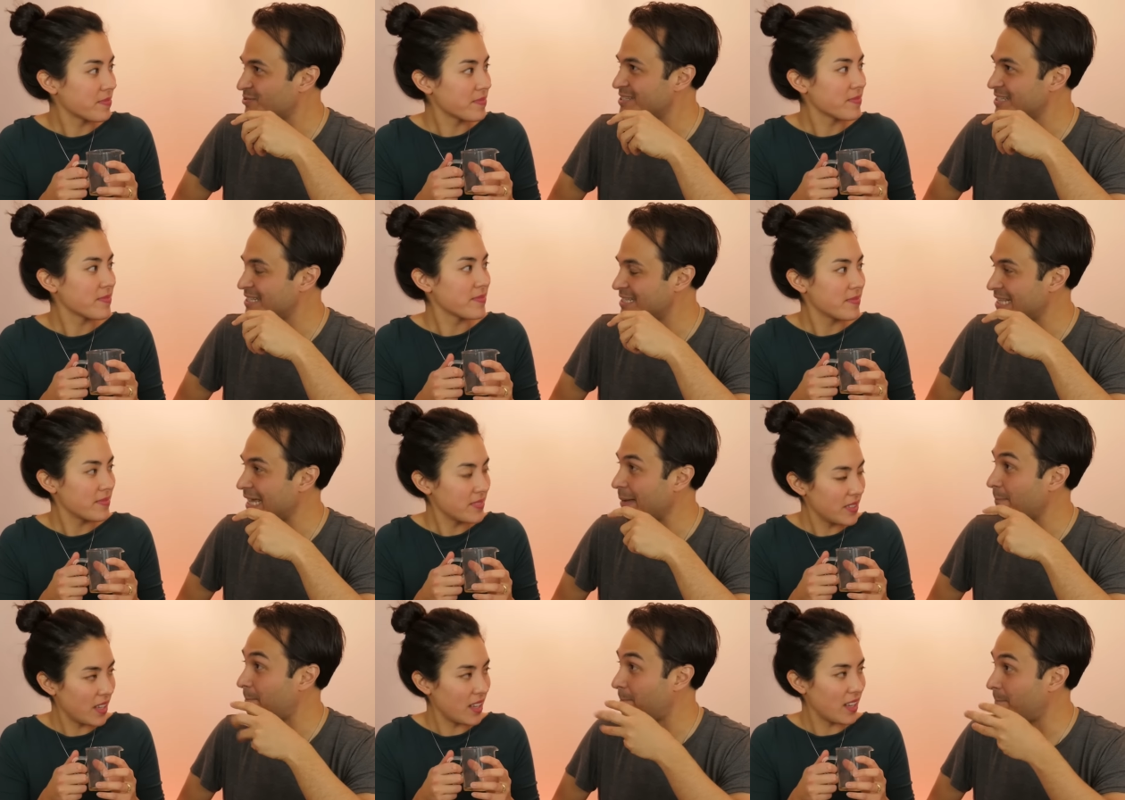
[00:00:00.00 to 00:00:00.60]
Speaker 1: isn't
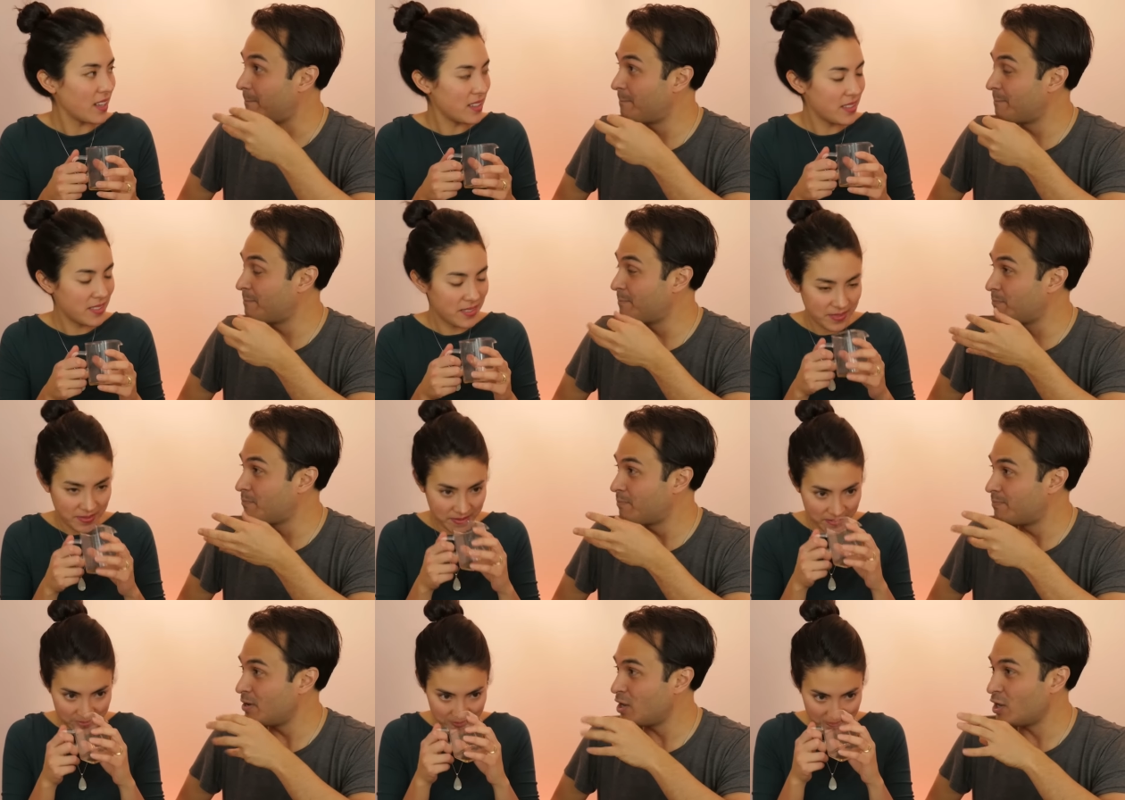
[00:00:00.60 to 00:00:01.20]
it? That yeah.
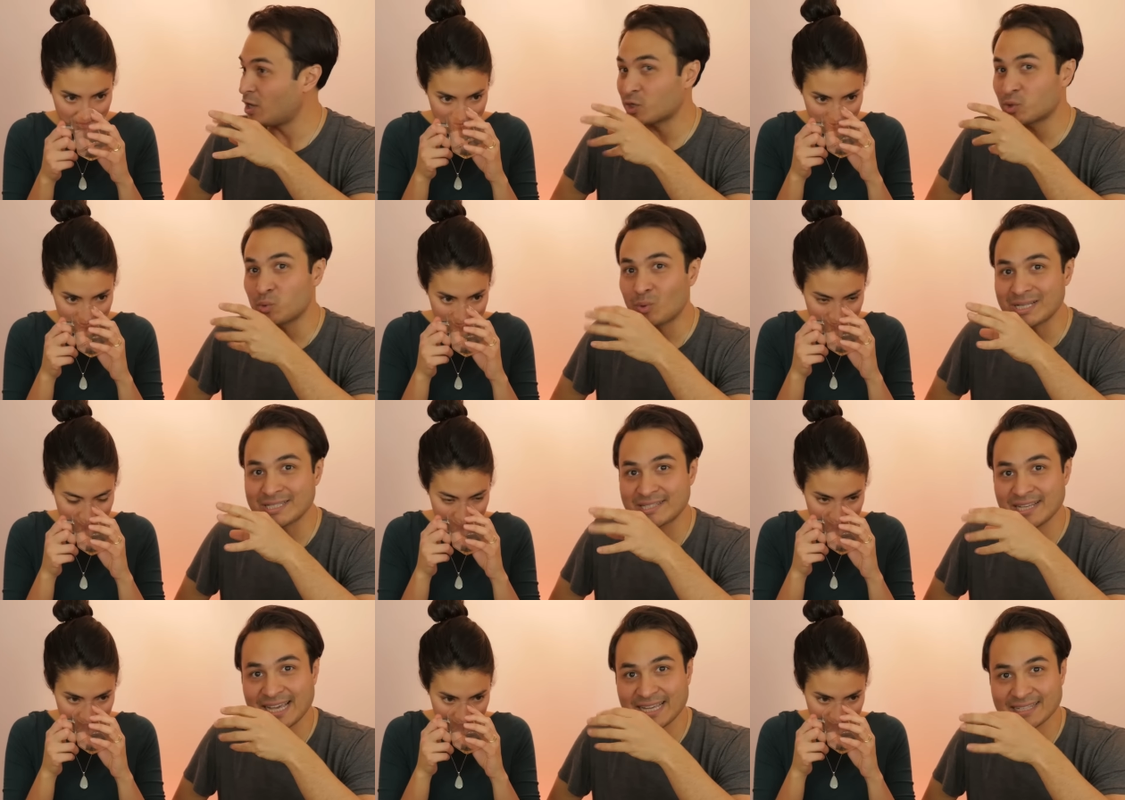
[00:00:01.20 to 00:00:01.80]
beurre
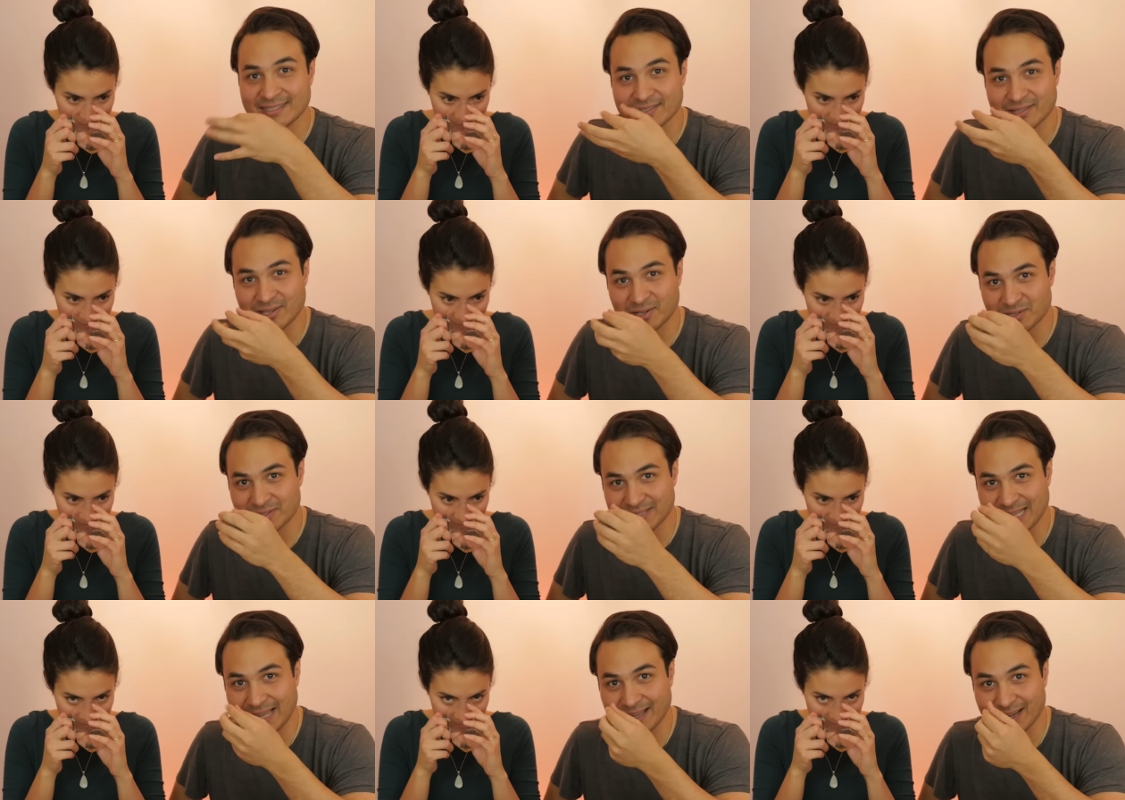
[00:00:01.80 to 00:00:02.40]
noisette,
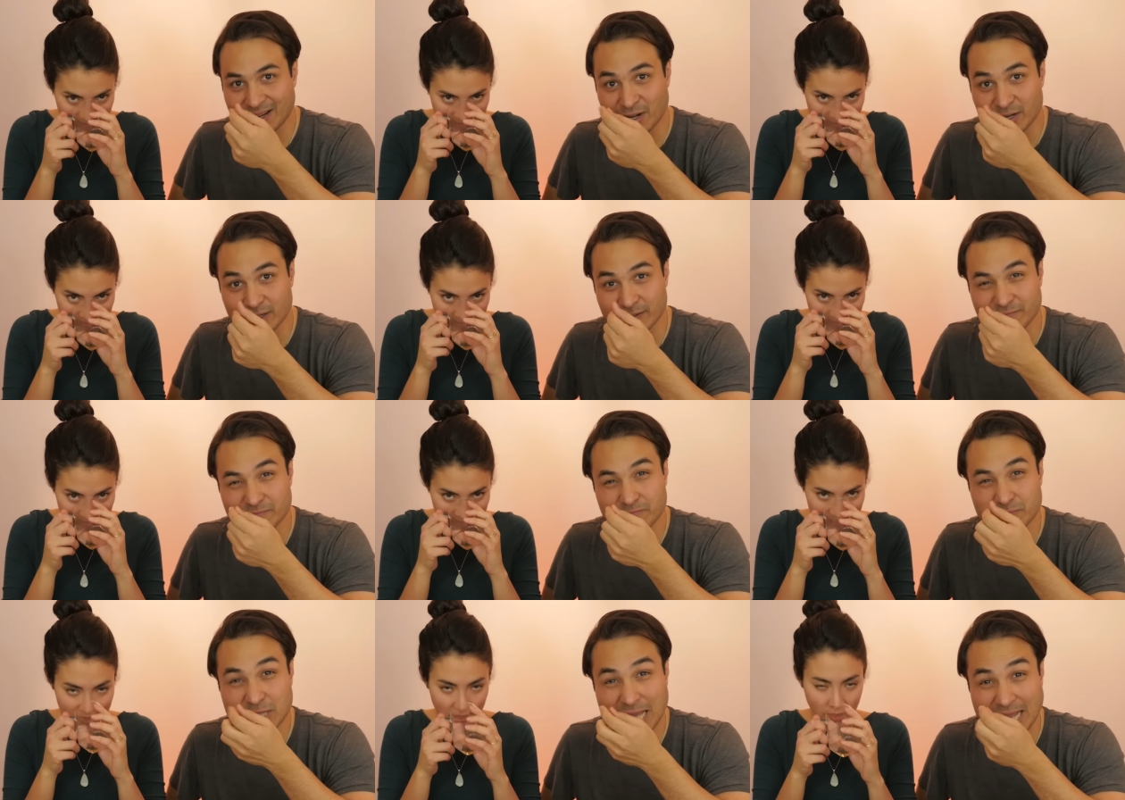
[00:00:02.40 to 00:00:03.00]
those that kind
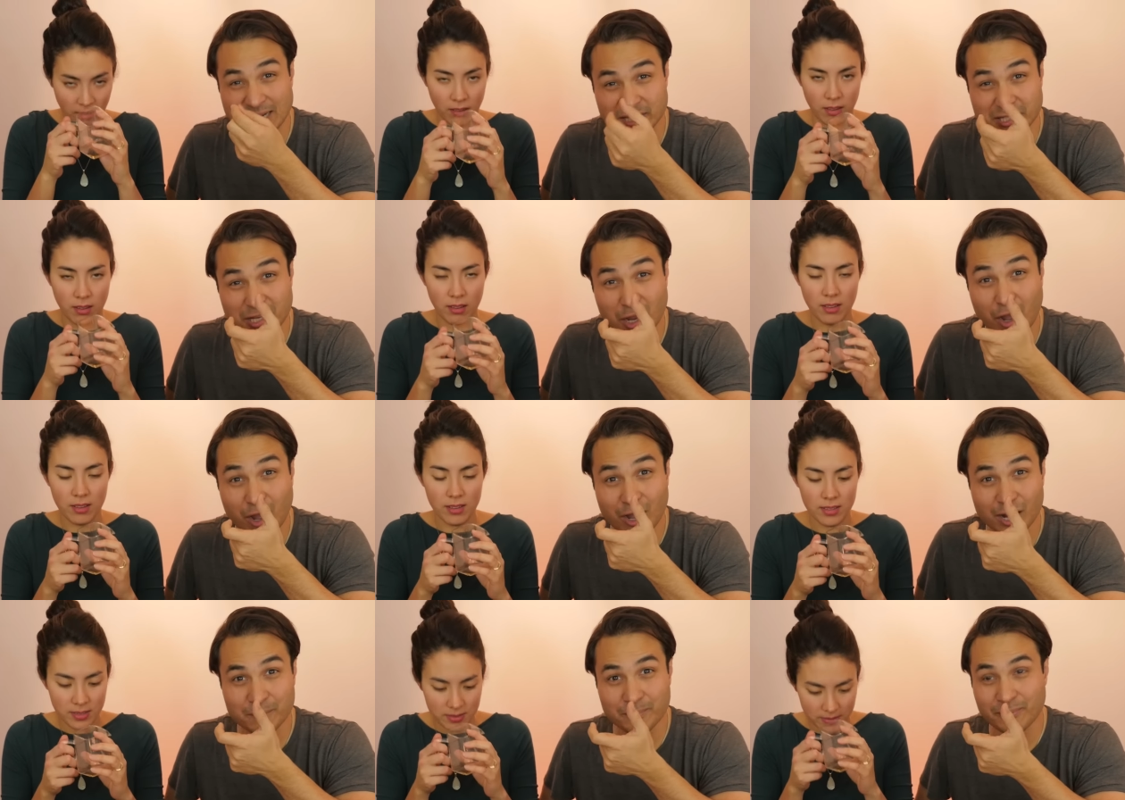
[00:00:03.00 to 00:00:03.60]
of that
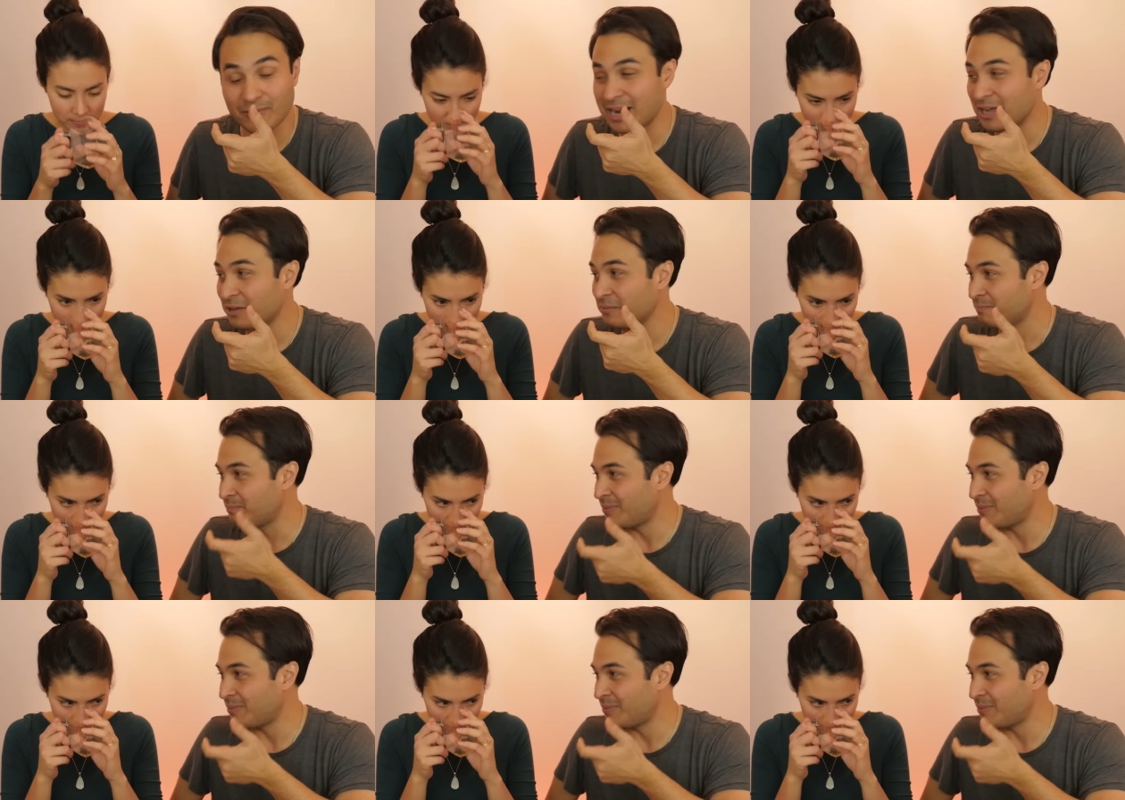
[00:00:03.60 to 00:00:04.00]
dark brown